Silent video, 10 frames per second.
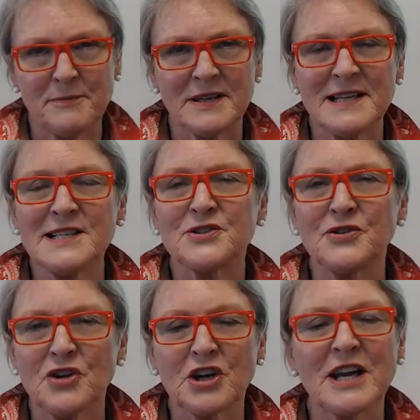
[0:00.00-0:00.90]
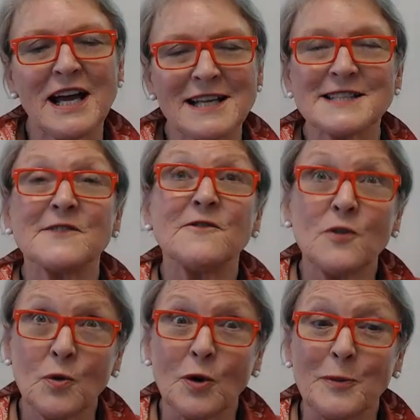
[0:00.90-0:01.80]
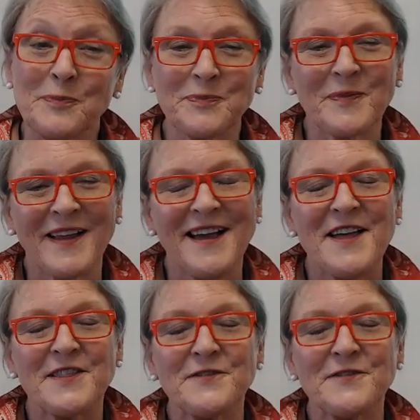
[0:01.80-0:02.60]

Please do not answer 4. The